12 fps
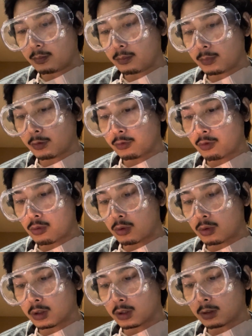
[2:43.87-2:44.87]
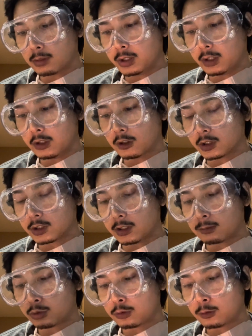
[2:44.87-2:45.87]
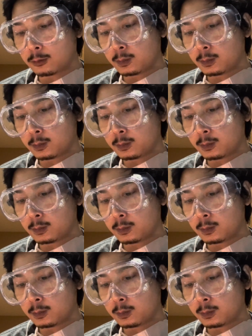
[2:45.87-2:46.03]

before obtaining our sample.